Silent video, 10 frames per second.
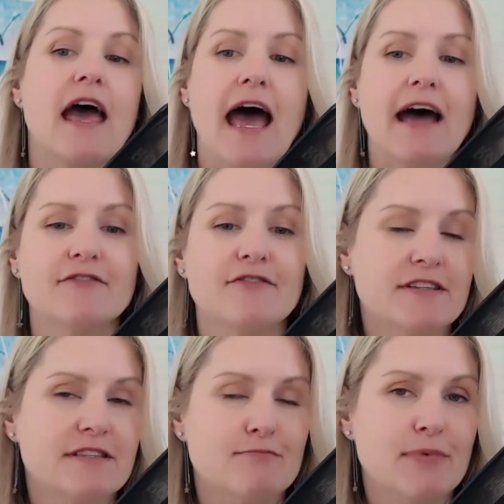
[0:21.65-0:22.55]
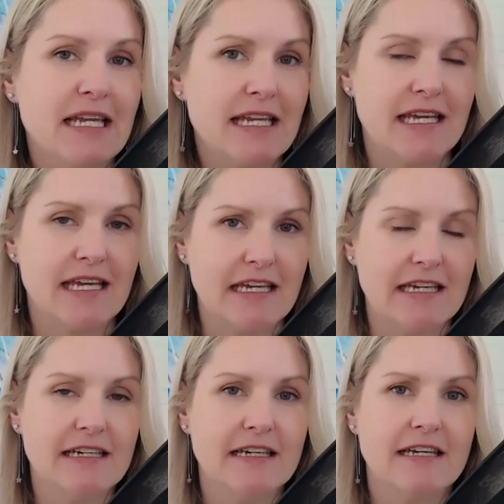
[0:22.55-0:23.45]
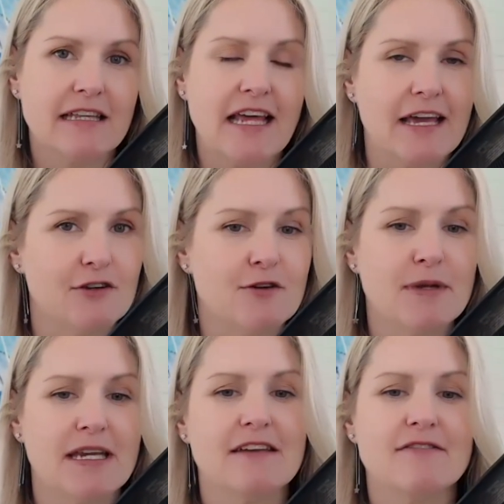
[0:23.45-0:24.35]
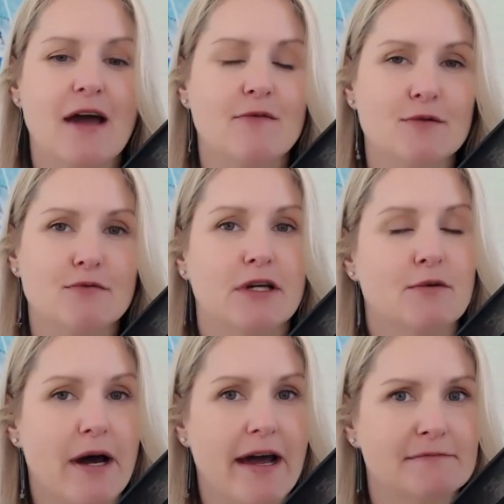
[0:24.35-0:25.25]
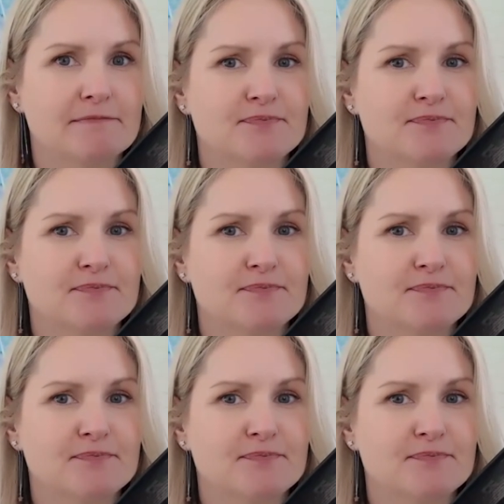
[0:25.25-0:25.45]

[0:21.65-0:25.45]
and visibility that you believe that would require?